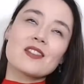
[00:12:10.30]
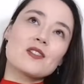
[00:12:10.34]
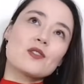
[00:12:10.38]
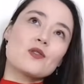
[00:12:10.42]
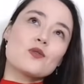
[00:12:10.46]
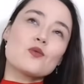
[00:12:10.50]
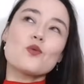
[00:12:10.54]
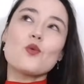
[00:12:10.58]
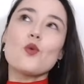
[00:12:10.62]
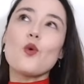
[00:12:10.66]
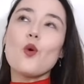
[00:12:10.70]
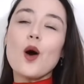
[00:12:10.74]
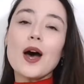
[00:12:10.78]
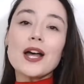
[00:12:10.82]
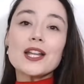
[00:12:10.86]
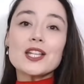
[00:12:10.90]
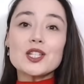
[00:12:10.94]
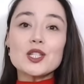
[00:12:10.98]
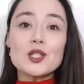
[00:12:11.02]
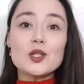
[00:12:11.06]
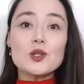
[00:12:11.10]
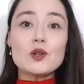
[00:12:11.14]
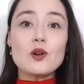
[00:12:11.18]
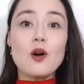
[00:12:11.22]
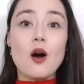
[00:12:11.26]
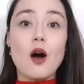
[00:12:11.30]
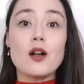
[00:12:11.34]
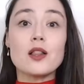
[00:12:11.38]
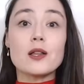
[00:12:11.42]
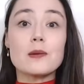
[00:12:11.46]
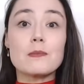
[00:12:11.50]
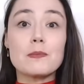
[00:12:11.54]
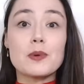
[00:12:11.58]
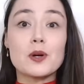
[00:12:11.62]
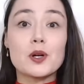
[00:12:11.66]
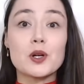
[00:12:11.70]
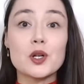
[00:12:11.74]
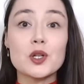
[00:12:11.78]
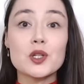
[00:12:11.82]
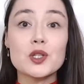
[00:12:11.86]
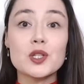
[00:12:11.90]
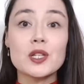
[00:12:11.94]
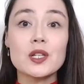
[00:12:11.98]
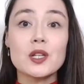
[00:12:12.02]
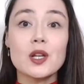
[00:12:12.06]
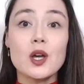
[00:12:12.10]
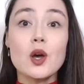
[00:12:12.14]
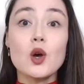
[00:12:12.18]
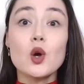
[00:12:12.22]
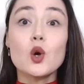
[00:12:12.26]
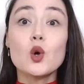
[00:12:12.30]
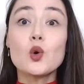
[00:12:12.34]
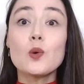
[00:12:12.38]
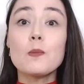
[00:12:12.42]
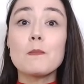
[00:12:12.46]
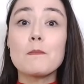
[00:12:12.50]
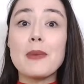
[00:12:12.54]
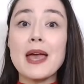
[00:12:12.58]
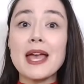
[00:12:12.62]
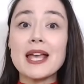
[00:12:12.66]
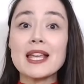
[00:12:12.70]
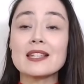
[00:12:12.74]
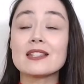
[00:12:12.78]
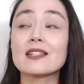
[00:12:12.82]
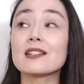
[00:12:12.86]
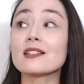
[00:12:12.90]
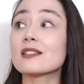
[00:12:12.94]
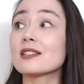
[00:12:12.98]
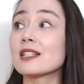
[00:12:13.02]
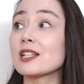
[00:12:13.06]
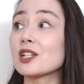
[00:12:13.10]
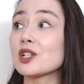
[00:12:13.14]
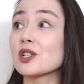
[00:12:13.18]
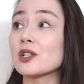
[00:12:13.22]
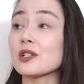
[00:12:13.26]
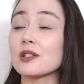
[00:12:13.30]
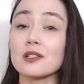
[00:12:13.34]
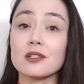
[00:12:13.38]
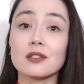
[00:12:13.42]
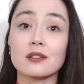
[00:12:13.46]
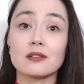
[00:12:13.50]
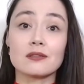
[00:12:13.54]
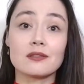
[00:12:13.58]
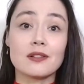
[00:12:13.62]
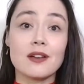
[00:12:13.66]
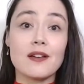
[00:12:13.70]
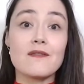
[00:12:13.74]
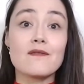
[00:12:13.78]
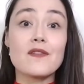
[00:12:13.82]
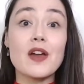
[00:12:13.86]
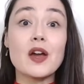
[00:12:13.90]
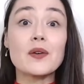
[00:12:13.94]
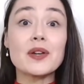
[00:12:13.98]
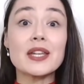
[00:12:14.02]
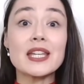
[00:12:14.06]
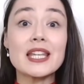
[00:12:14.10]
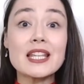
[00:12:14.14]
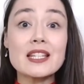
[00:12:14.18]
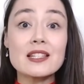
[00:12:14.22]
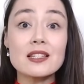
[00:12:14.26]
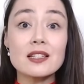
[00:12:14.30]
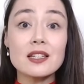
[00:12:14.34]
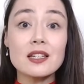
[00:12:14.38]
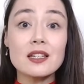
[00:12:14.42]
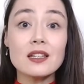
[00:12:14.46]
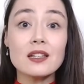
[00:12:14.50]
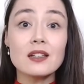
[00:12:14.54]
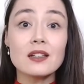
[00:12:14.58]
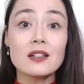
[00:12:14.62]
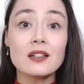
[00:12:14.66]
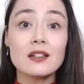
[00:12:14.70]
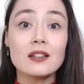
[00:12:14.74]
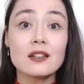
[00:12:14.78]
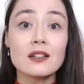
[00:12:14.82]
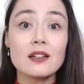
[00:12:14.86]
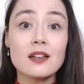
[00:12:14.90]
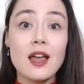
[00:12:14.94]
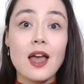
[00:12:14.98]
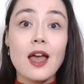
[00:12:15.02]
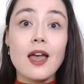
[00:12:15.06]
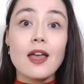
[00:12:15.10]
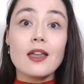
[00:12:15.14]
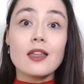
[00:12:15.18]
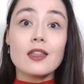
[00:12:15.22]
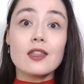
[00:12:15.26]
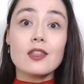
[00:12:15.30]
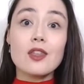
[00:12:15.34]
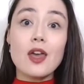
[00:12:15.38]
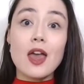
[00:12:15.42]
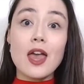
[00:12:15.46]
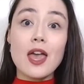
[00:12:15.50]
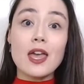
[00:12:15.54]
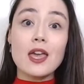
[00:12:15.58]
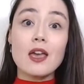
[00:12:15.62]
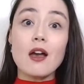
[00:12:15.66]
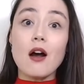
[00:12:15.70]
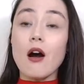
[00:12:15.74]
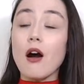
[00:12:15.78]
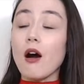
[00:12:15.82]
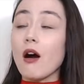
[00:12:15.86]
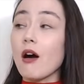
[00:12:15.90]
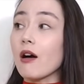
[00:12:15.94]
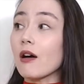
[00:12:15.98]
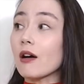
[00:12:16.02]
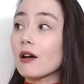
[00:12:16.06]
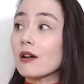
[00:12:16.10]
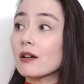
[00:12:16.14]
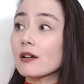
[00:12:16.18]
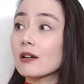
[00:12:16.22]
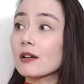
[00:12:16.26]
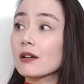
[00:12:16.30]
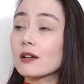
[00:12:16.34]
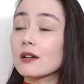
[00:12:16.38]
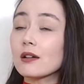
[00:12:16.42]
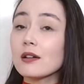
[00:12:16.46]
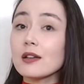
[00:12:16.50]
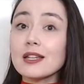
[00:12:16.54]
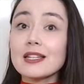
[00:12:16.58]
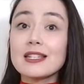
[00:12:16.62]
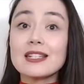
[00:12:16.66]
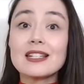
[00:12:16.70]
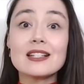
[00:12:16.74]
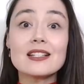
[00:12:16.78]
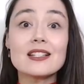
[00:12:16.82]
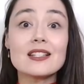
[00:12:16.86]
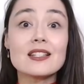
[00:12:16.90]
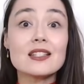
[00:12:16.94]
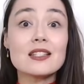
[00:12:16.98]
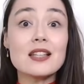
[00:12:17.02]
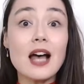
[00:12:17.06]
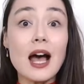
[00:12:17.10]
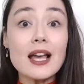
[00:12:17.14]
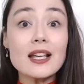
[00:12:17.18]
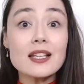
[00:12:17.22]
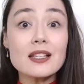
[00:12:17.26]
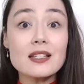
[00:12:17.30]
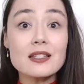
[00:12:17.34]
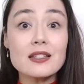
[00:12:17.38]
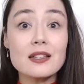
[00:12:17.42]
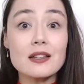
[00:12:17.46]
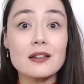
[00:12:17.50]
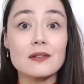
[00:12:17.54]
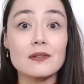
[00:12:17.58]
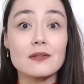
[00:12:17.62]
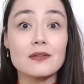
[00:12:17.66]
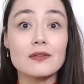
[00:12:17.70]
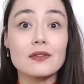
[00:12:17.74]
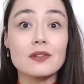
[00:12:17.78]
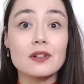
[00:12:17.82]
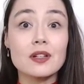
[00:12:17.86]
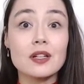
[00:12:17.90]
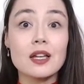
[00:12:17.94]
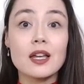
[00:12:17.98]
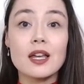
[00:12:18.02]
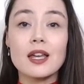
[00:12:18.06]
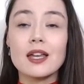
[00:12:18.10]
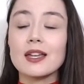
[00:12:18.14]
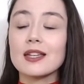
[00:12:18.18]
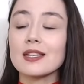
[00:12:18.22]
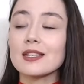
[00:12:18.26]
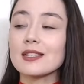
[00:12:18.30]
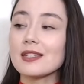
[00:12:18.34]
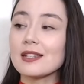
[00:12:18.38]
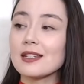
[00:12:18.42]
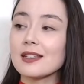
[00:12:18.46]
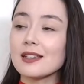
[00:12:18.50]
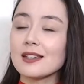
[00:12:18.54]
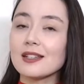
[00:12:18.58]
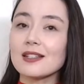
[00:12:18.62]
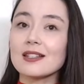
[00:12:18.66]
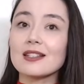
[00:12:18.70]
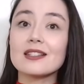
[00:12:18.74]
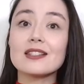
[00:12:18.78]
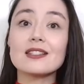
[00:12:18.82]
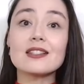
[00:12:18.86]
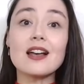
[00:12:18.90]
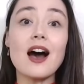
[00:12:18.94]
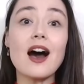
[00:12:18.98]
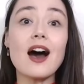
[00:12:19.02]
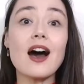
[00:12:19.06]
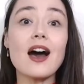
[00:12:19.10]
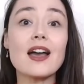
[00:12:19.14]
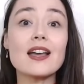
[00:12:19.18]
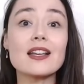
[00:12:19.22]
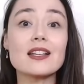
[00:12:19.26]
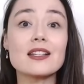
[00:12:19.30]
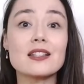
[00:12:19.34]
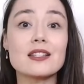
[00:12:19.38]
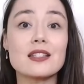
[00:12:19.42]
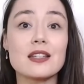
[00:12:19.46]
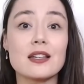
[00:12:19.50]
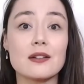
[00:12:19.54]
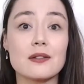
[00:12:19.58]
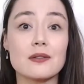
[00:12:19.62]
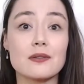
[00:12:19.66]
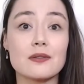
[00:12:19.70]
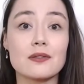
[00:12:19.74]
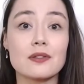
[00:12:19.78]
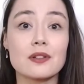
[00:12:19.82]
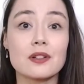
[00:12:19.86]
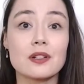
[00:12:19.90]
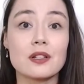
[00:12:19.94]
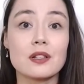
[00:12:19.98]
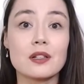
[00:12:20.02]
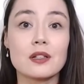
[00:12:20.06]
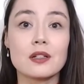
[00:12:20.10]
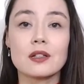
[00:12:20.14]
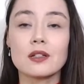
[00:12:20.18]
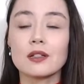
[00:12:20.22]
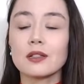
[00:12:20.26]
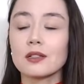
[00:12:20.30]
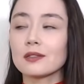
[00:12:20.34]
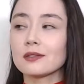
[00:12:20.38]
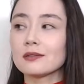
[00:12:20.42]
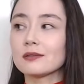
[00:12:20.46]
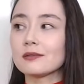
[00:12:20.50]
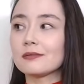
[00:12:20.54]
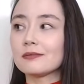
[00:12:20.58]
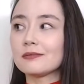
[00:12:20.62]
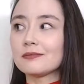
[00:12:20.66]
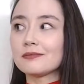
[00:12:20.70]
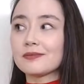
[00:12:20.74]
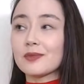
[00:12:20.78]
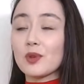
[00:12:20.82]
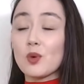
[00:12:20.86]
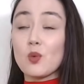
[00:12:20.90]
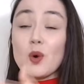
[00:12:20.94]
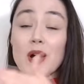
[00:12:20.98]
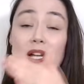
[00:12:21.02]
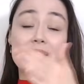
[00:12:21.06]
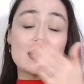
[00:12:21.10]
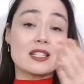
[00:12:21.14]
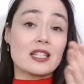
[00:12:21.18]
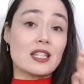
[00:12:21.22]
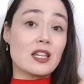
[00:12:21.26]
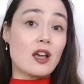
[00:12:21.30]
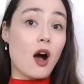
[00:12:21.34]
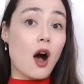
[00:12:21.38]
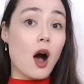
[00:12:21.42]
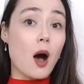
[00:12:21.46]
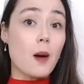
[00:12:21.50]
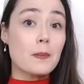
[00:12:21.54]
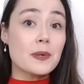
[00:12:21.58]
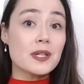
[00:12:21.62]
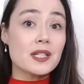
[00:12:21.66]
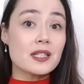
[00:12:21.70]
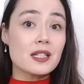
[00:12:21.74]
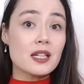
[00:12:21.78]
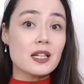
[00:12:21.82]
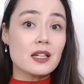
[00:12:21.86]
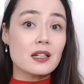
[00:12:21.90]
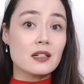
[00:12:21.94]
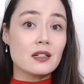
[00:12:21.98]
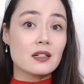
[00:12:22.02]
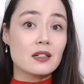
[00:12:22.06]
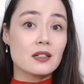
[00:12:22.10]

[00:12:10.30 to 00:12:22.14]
What do you call a person who makes decisions very easily? They are decisive. Decisive. What's the opposite?